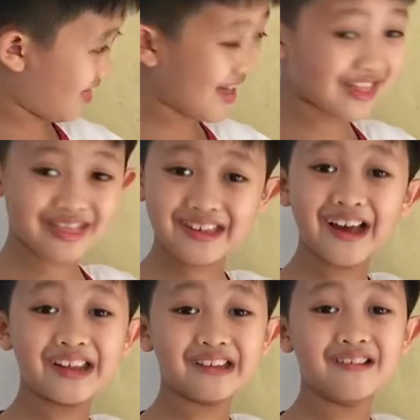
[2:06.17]
This
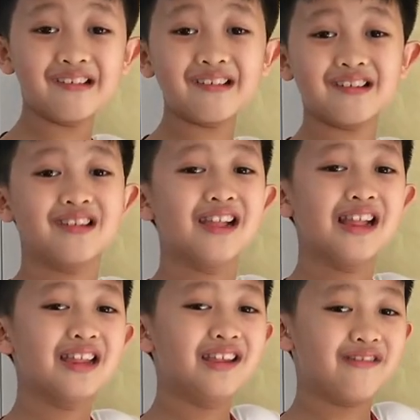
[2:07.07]
tiny organ
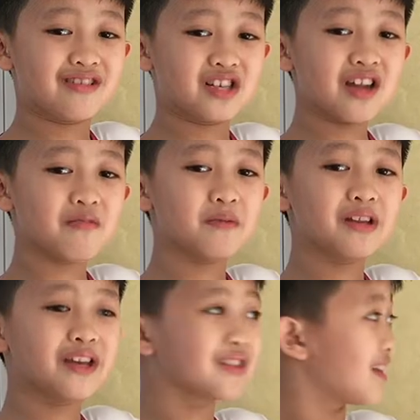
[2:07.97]
lives just
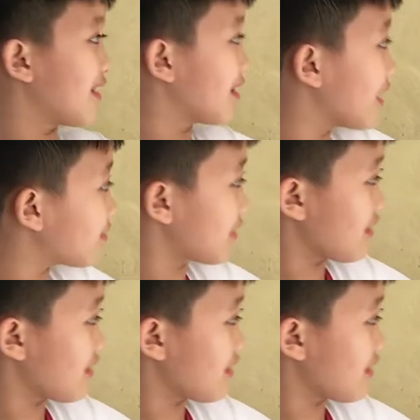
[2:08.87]
beneath the liver.